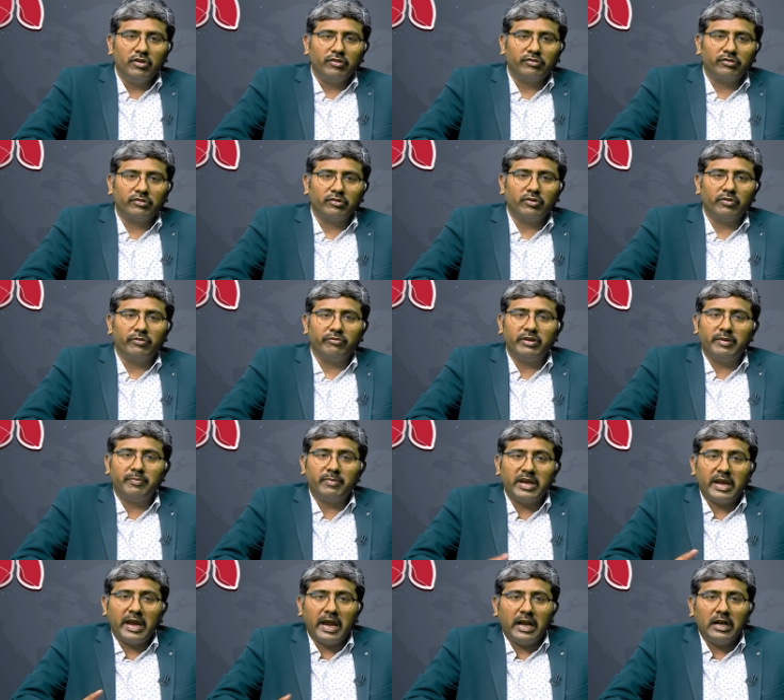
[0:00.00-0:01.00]
So we
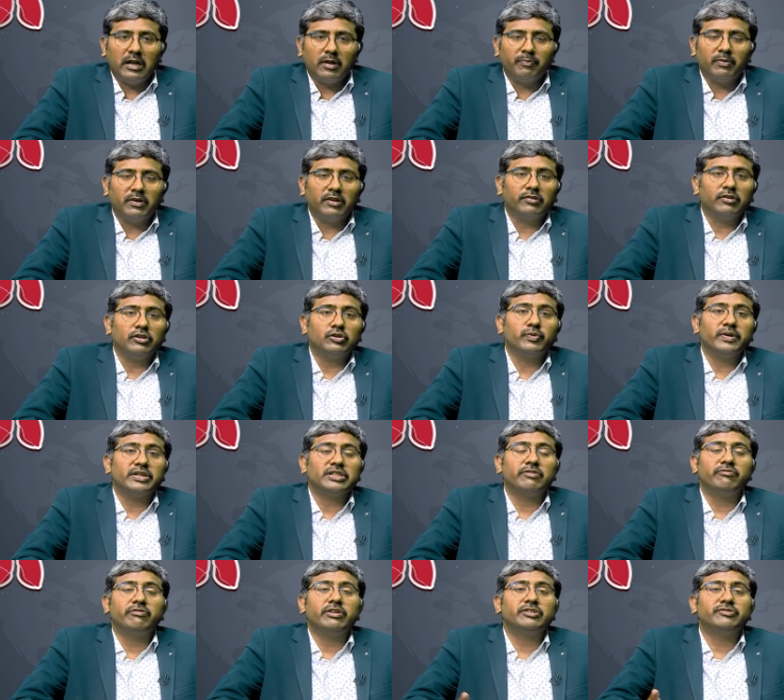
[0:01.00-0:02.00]
may end up in a
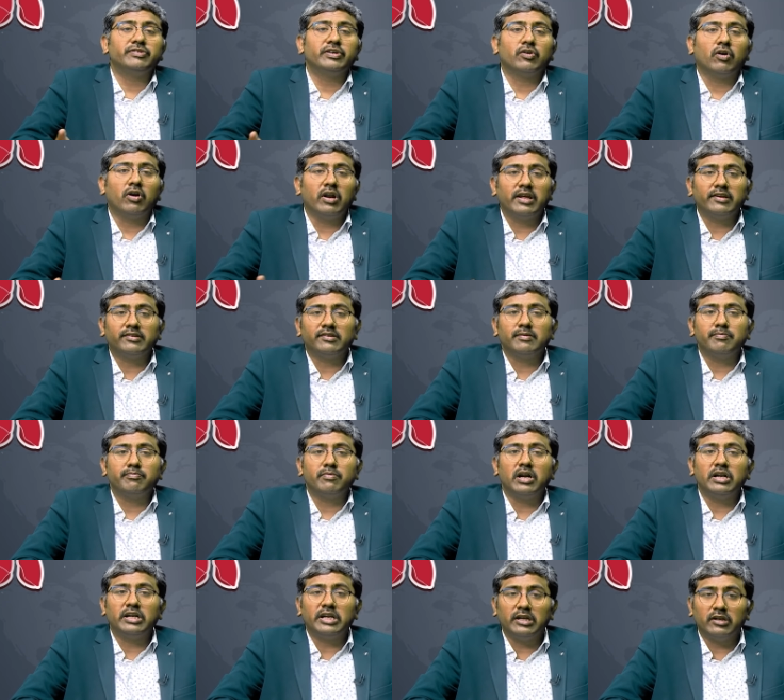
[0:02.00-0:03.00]
situation which we call as
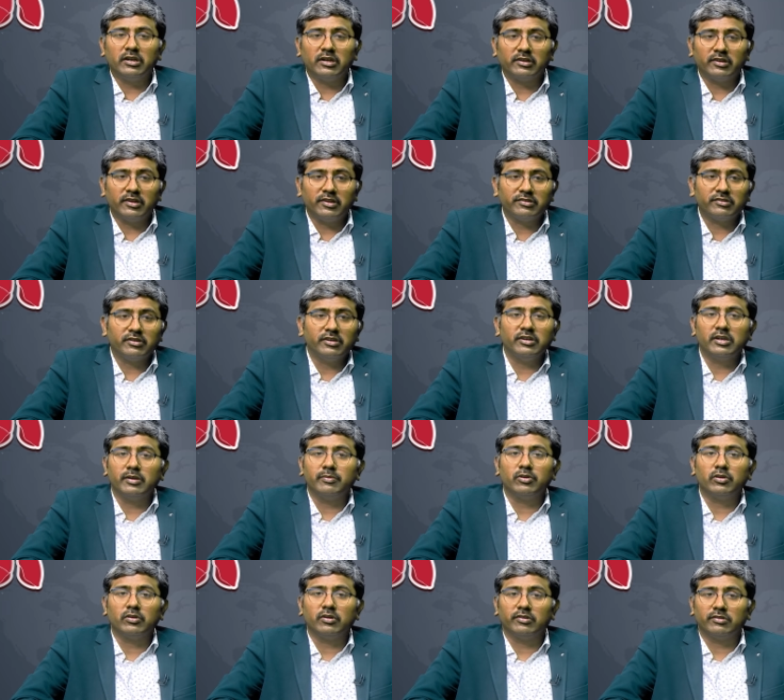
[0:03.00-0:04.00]
multi-drug resistant
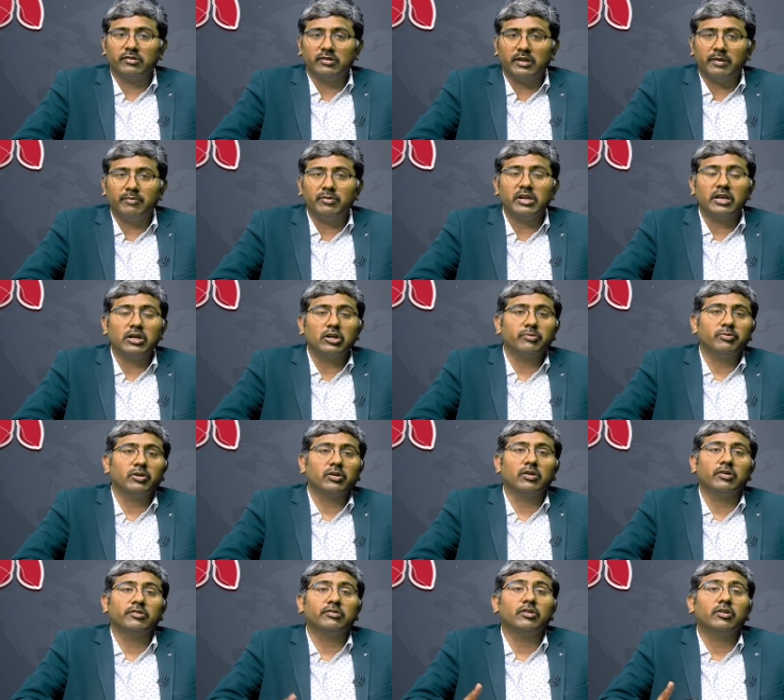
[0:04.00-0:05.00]
tuberculosis, mm. M D R
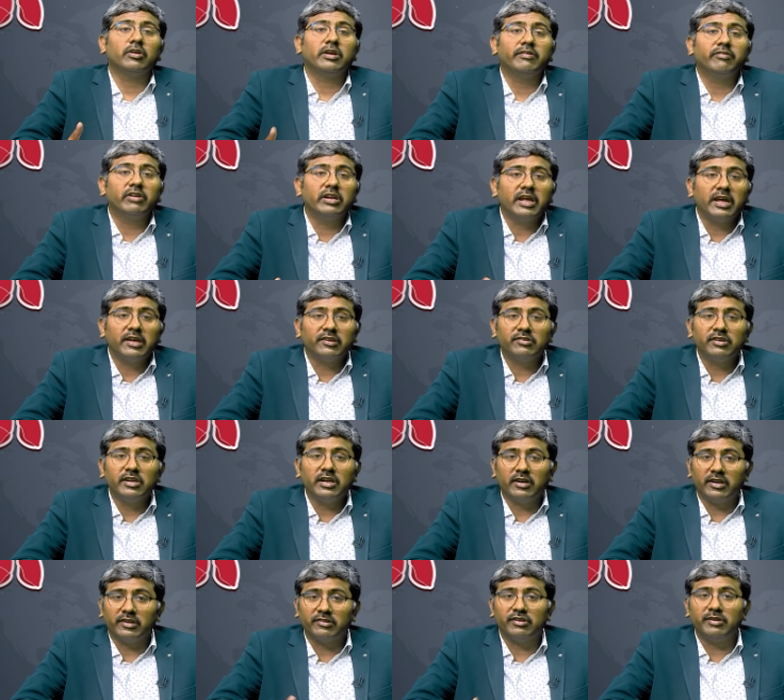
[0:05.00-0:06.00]
tuberculosis, or even X D
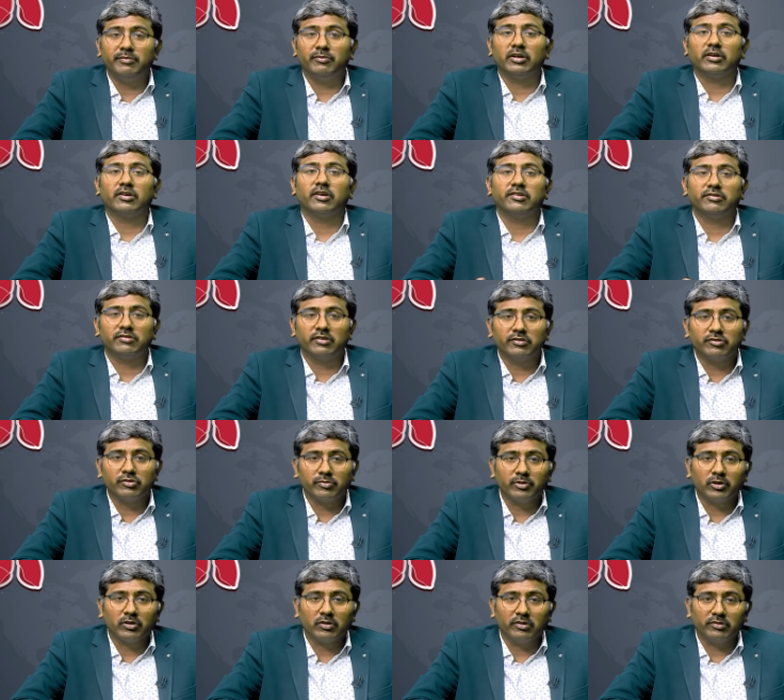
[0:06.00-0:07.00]
R, extreme drug resistance
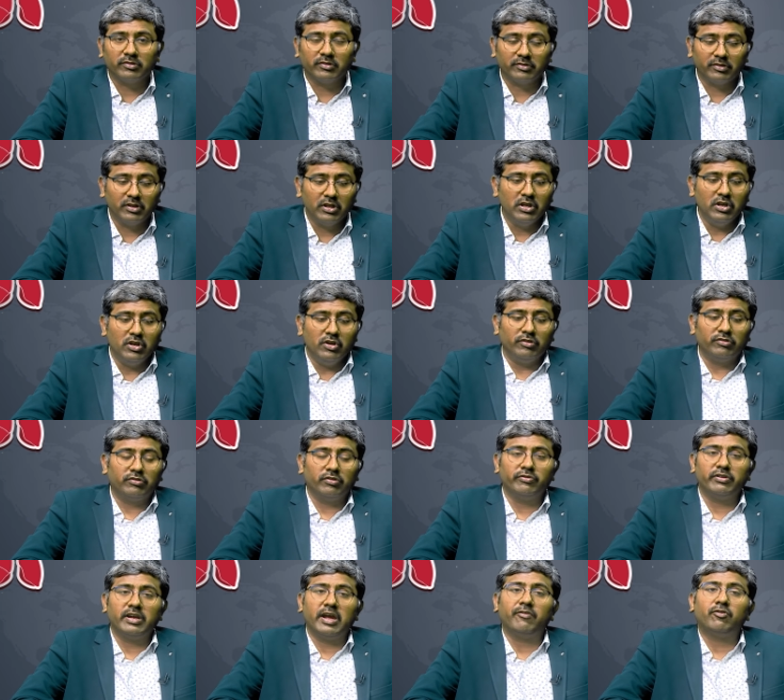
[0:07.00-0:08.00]
tuberculosis.
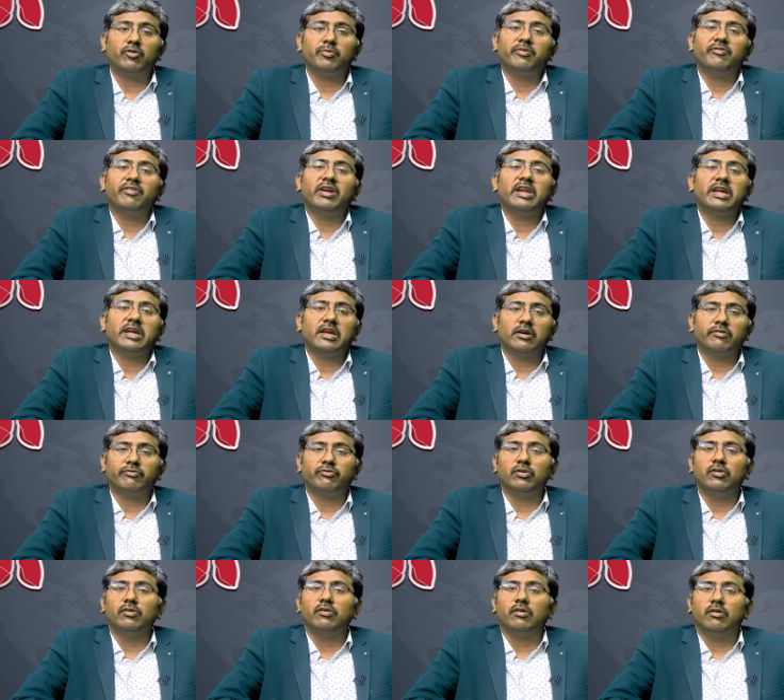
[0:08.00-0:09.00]
So we have to be very
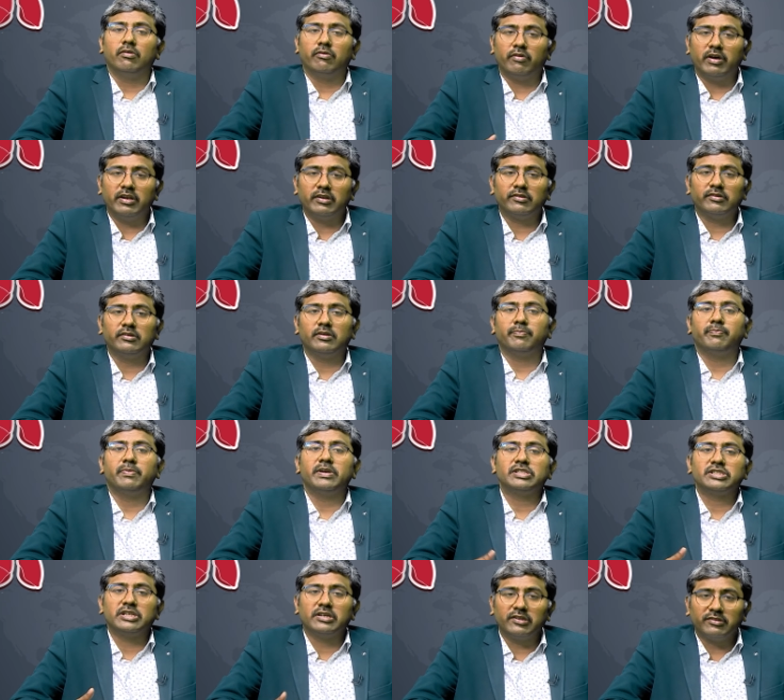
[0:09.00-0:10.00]
careful once the
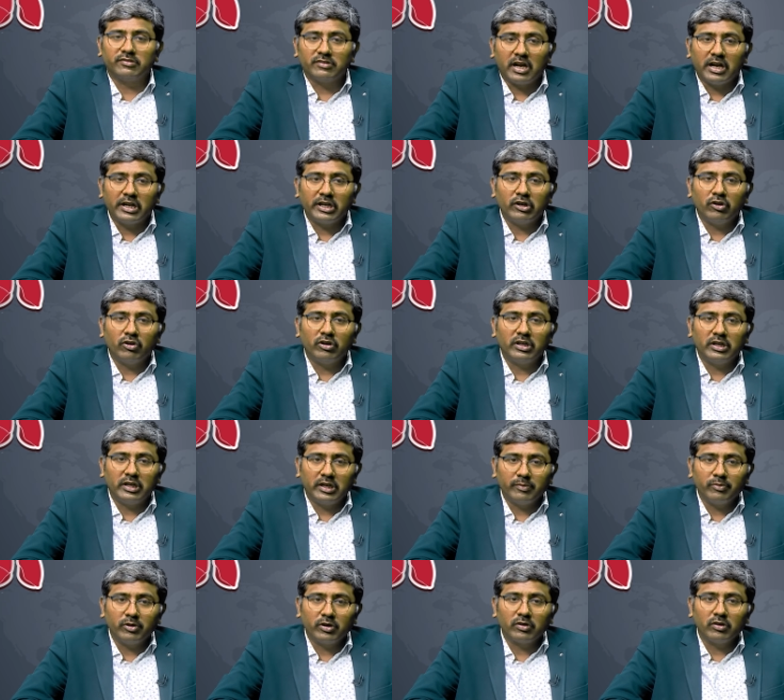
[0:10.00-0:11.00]
patient is started on
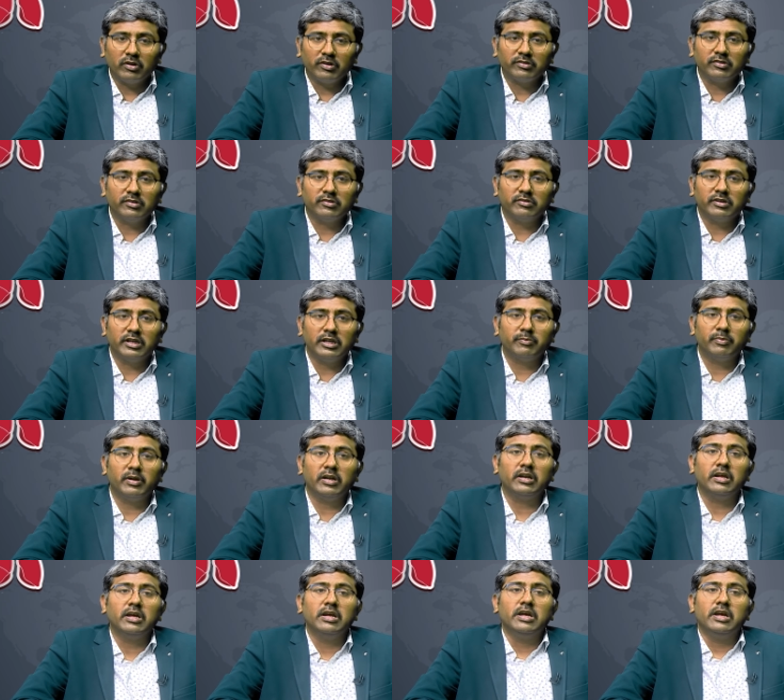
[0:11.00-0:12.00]
tuberculosis
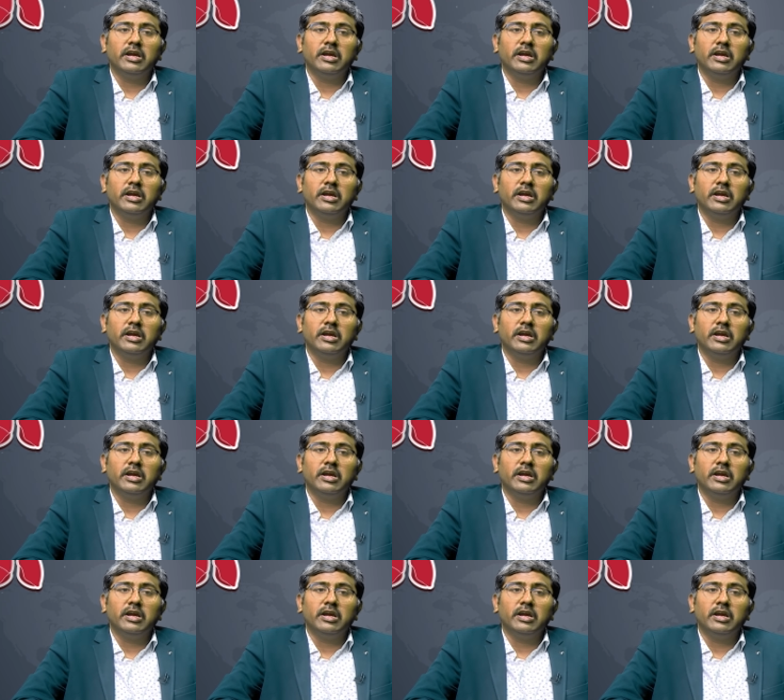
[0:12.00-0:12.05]
treatment.